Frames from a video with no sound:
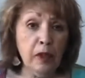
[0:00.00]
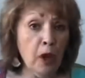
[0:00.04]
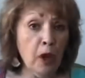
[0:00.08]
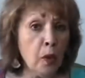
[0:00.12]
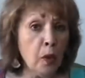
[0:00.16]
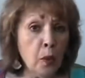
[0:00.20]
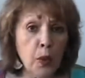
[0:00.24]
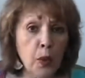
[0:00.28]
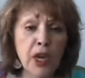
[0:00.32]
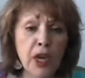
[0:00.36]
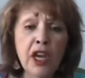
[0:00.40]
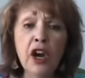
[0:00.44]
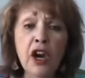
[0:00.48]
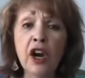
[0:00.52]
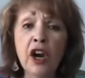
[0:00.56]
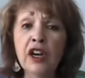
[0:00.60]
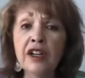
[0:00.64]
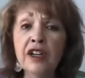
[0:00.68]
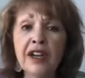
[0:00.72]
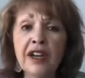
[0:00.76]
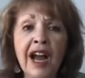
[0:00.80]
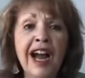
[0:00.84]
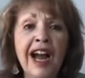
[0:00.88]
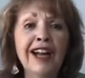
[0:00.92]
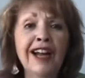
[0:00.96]
we
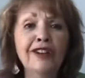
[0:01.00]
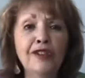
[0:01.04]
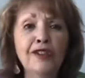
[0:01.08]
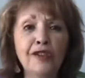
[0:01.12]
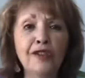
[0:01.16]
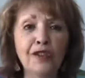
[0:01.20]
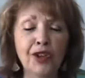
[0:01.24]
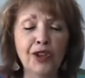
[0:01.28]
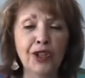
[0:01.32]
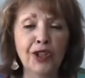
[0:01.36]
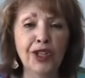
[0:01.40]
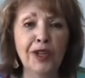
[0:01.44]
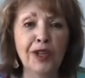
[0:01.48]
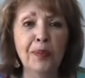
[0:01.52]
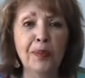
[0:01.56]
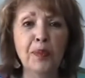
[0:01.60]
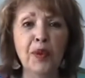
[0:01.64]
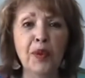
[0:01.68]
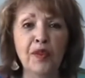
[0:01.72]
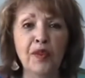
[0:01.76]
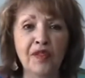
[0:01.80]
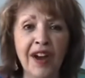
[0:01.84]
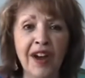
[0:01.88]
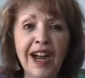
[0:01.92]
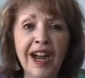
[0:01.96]
are not fully
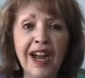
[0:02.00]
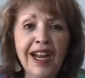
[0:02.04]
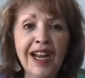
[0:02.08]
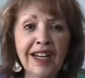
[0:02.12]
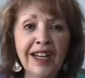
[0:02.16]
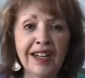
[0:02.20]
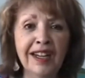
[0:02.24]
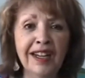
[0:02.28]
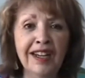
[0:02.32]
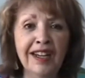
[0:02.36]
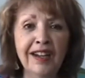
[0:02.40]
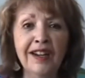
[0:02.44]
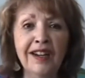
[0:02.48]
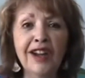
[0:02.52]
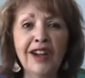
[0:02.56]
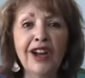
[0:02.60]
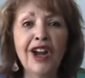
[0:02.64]
providing